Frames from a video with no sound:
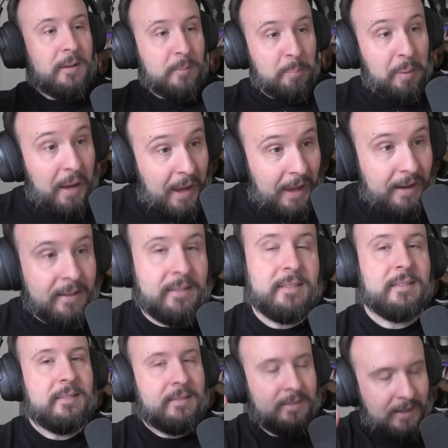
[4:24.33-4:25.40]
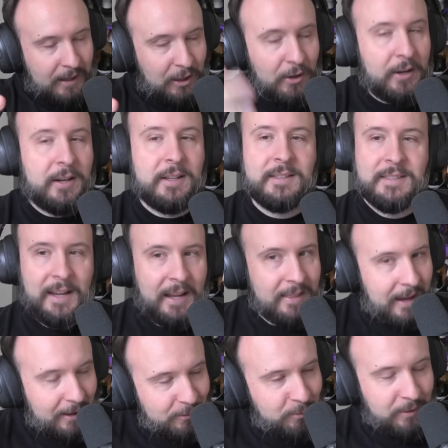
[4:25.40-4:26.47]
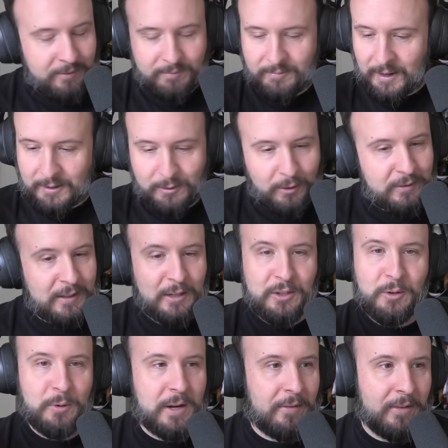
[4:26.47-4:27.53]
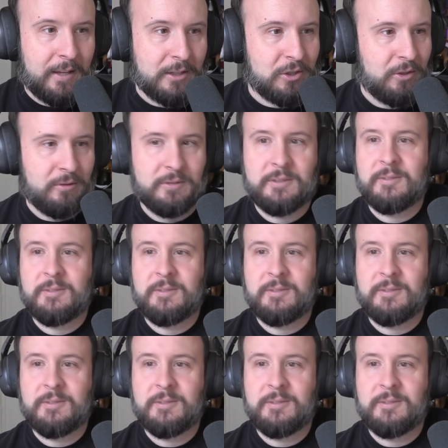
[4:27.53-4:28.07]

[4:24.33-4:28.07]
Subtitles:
But like you're going to say, that's what adults can do, whatever they choose.